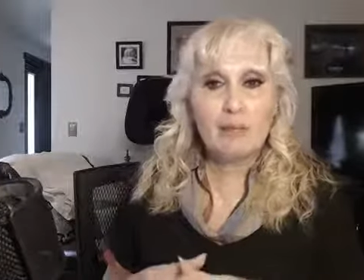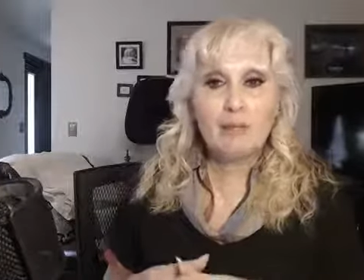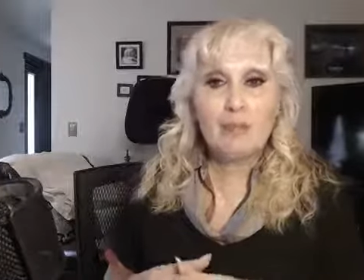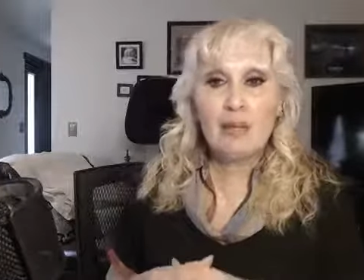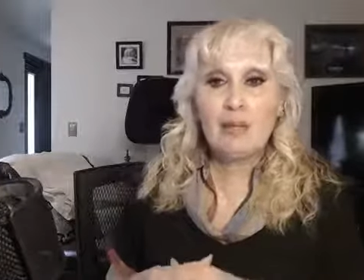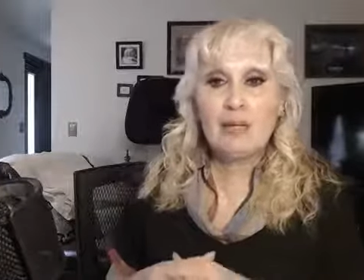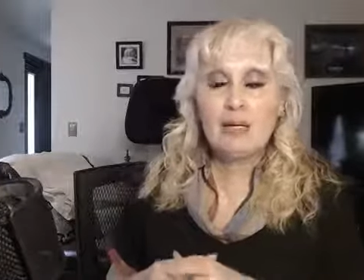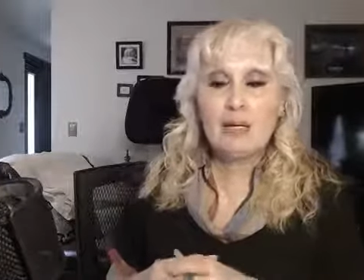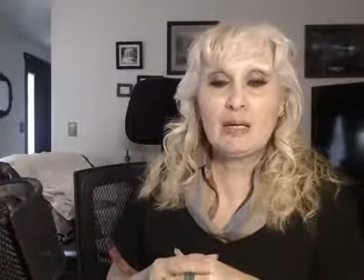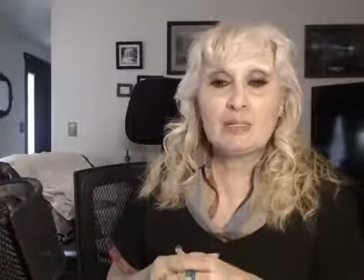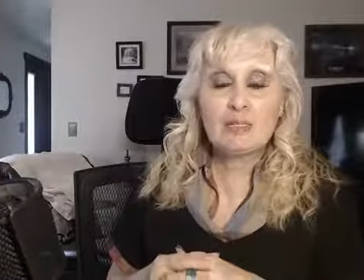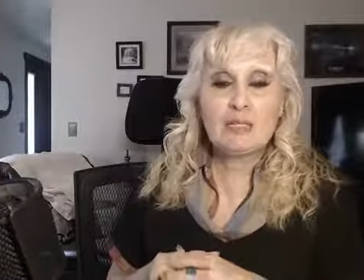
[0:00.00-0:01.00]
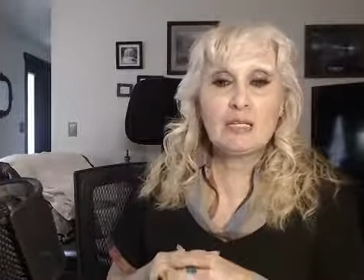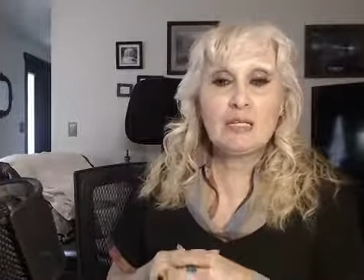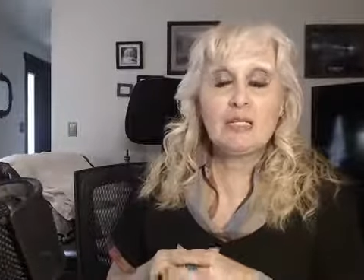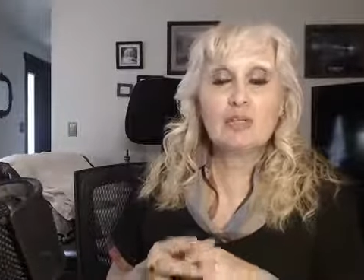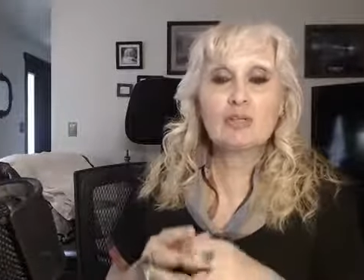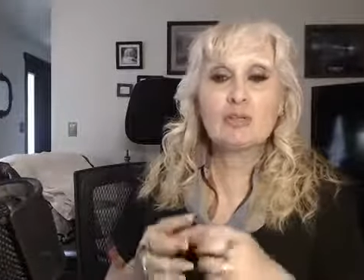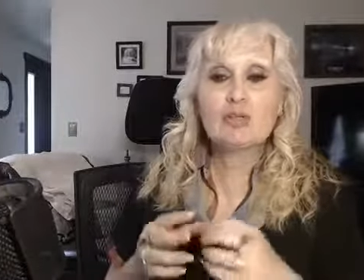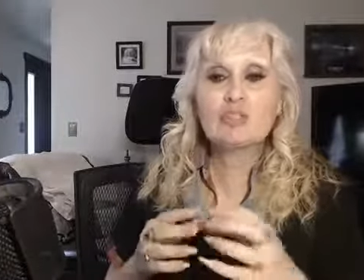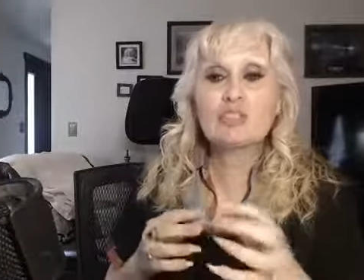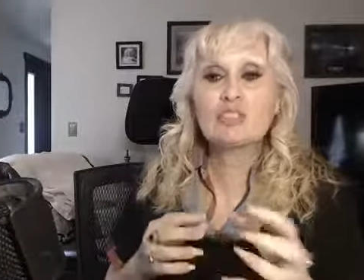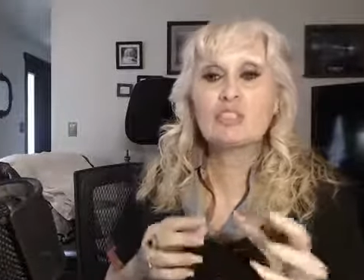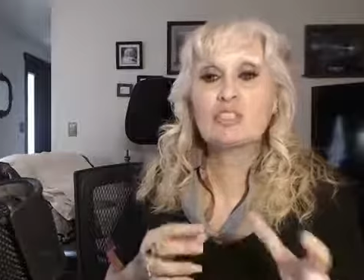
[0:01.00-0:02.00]
Maybe it's getting your
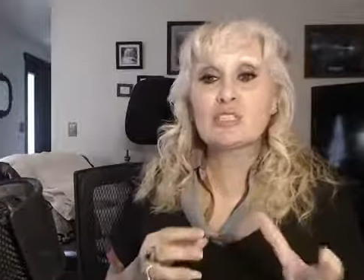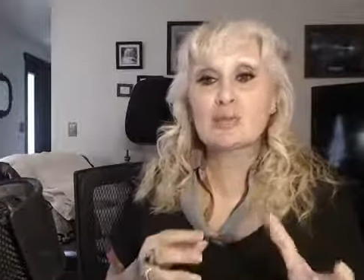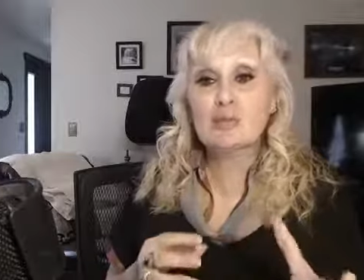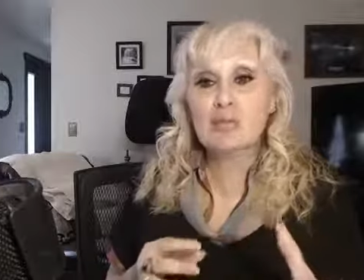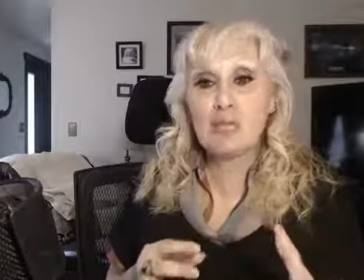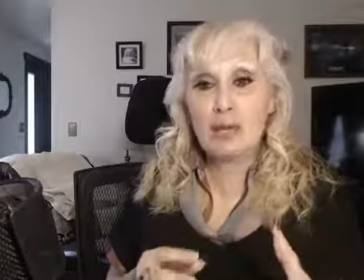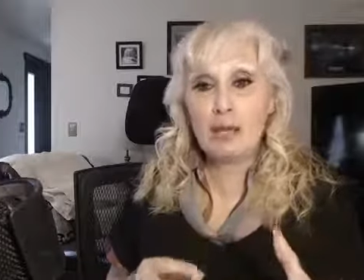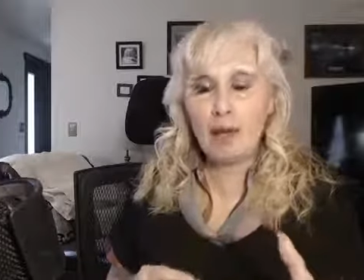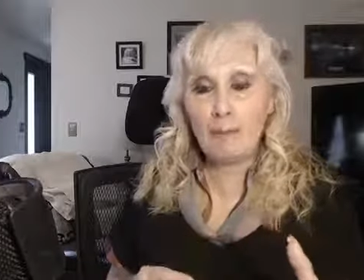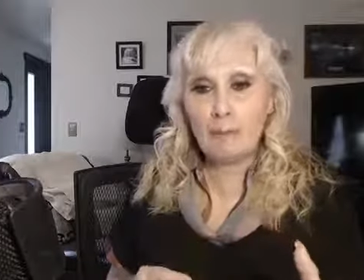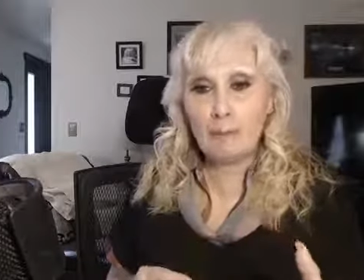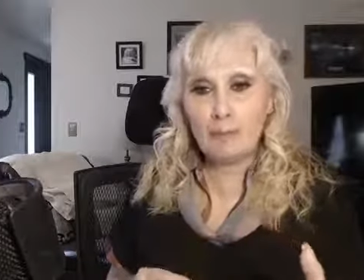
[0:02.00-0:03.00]
system set up,